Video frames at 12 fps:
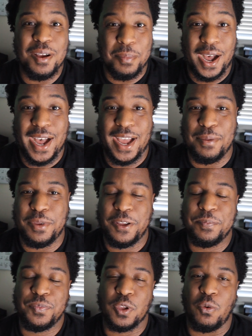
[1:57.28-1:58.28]
behind
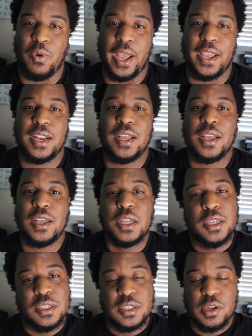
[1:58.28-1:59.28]
me, right?
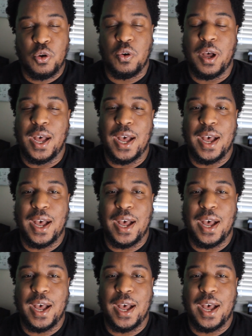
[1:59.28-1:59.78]
So